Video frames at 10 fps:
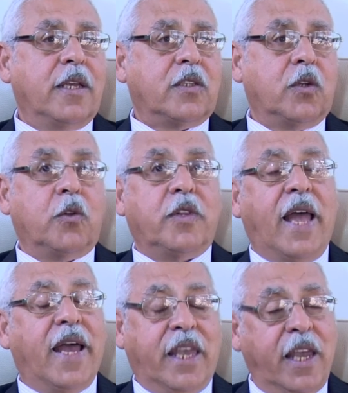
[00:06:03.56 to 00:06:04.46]
So
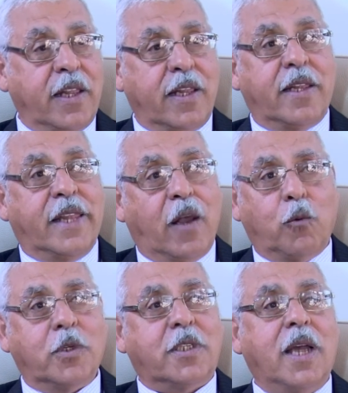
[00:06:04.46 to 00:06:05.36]
again,
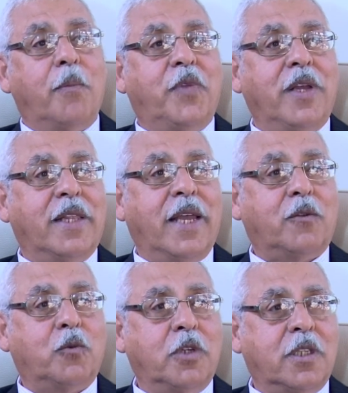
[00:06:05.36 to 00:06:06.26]
that was something
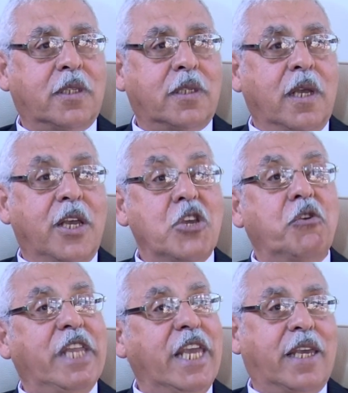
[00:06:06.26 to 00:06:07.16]
that was
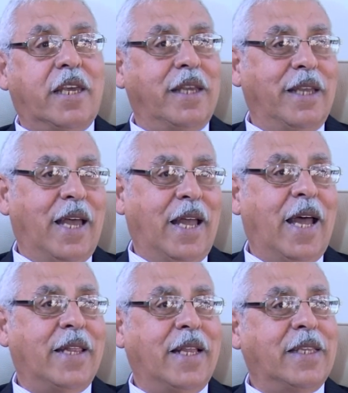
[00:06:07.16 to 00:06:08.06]
unique
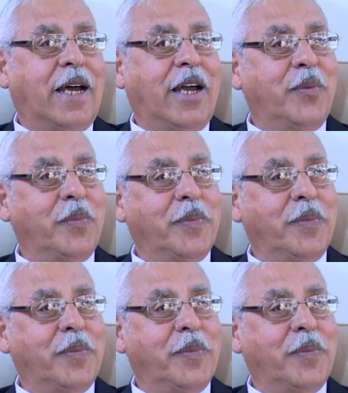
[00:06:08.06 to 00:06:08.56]
at the time.